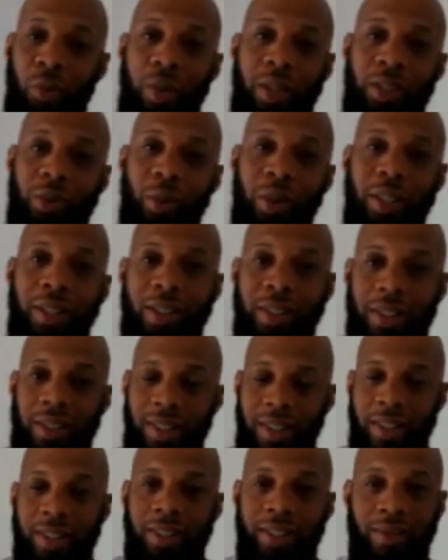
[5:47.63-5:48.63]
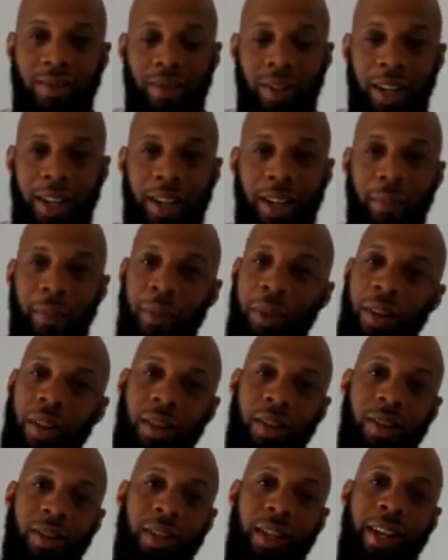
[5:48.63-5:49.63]
which was
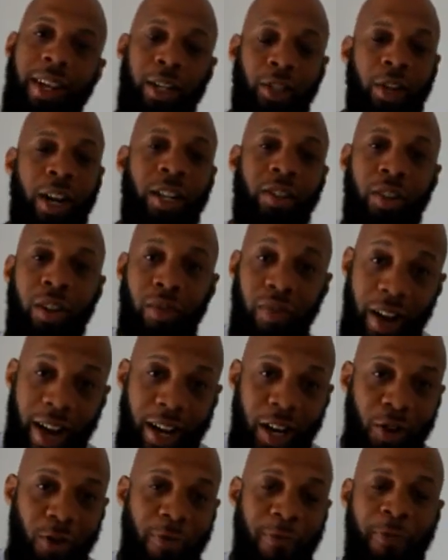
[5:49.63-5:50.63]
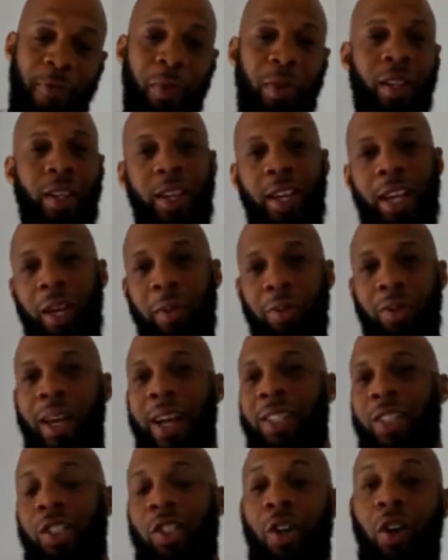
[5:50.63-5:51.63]
heat transfer vinyl and
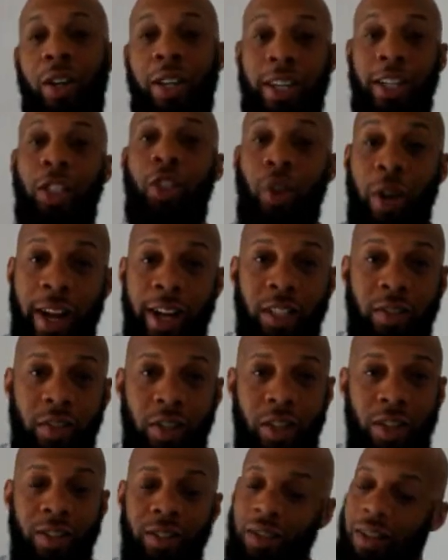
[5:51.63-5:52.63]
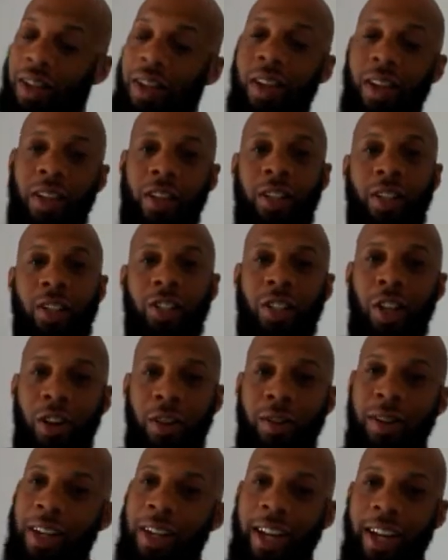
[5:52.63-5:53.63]
Plastisol heat transfers.
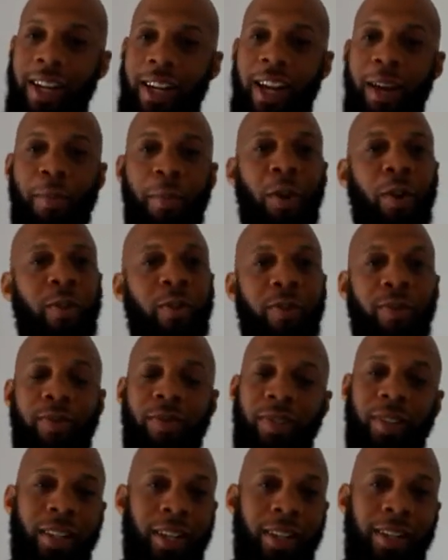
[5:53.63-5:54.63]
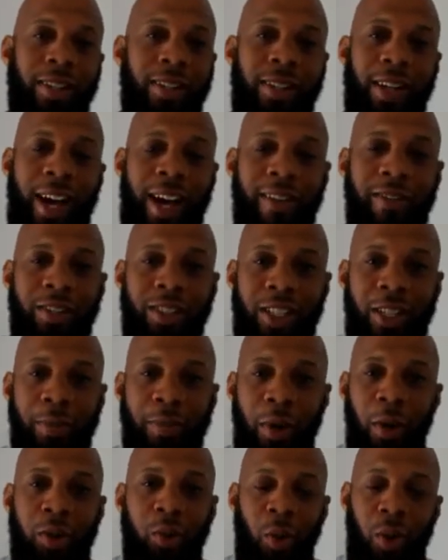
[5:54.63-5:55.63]
So, and they obviously
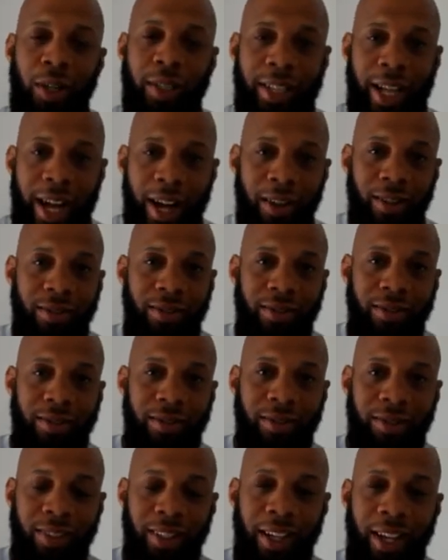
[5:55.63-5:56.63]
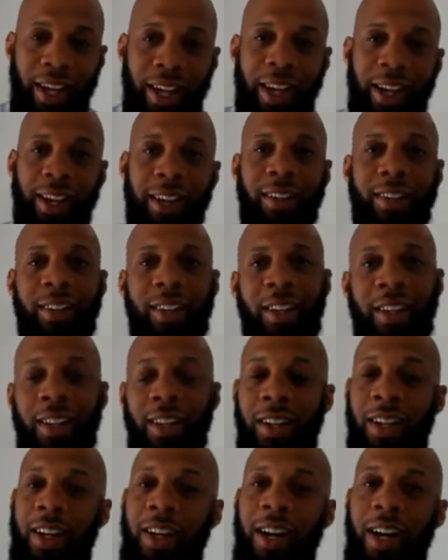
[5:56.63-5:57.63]
both worked out, and
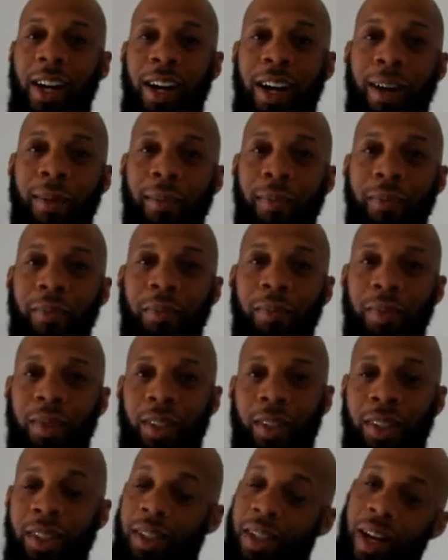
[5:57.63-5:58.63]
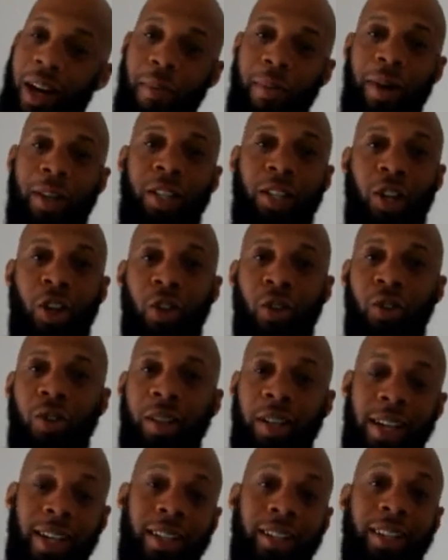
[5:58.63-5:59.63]
I'm about to go
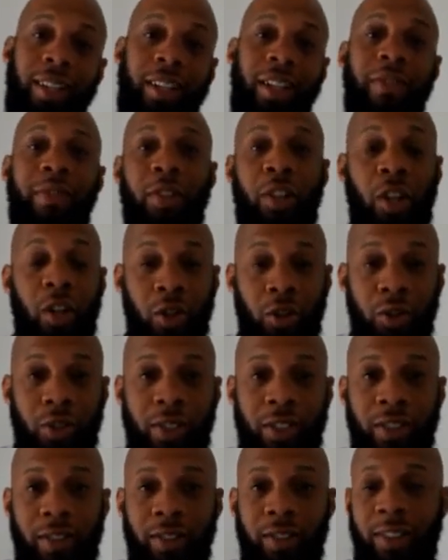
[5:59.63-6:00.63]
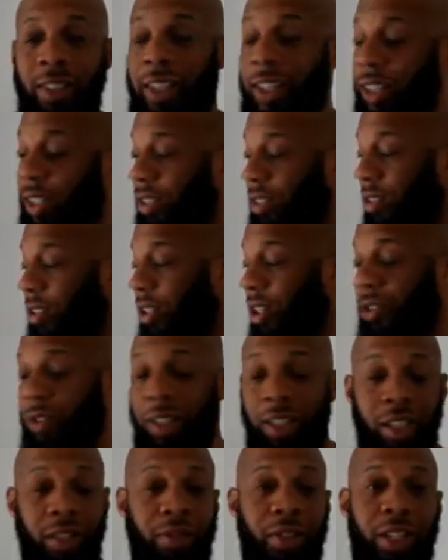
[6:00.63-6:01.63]
and deliver those,
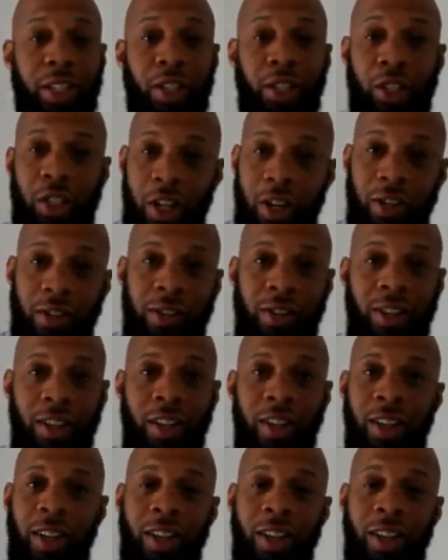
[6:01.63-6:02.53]
deliver these shirts.